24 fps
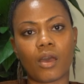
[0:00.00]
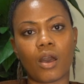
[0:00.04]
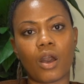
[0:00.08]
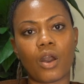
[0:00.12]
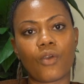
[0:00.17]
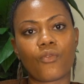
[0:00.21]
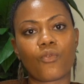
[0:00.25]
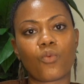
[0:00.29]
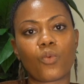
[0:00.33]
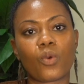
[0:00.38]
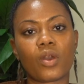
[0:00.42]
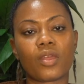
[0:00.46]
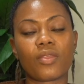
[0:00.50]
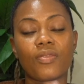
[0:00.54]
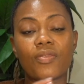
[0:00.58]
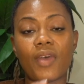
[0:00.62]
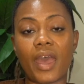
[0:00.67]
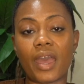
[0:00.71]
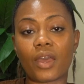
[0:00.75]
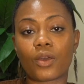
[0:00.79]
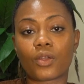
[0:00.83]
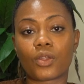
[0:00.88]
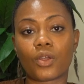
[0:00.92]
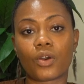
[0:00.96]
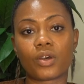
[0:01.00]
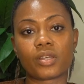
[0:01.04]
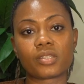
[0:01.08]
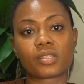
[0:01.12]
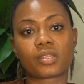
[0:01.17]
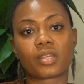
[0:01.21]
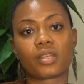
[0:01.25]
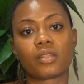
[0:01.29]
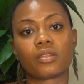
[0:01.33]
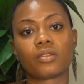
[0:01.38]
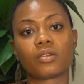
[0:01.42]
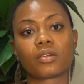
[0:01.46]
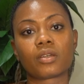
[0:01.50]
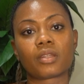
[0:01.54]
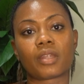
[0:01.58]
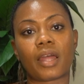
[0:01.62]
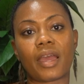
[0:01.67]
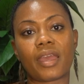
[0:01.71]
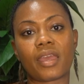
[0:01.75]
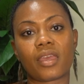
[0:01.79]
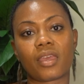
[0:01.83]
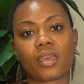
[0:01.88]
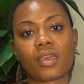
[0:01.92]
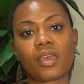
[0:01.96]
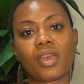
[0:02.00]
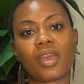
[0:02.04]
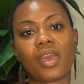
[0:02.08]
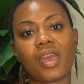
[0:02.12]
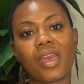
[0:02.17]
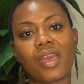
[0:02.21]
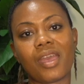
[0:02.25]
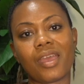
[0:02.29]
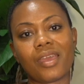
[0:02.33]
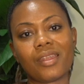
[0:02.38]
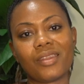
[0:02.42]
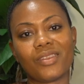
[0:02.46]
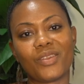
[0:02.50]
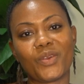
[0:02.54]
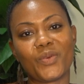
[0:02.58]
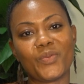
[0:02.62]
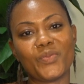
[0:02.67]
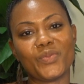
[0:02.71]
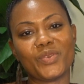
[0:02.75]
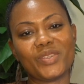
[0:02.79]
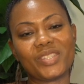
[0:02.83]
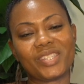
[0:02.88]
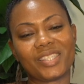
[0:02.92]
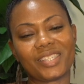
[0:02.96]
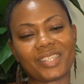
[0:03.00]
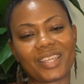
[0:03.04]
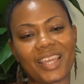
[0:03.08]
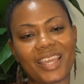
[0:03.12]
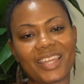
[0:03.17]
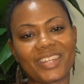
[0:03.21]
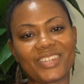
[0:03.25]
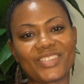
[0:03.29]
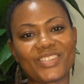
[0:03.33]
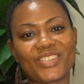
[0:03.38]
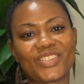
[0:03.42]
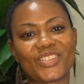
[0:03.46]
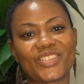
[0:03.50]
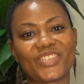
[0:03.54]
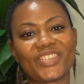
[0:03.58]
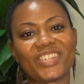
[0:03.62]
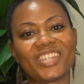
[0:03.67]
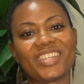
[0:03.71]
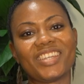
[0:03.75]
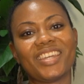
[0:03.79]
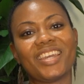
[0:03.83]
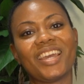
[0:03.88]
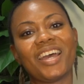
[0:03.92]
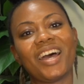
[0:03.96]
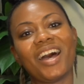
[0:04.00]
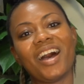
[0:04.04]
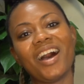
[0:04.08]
of what that clause can look like in your music industry.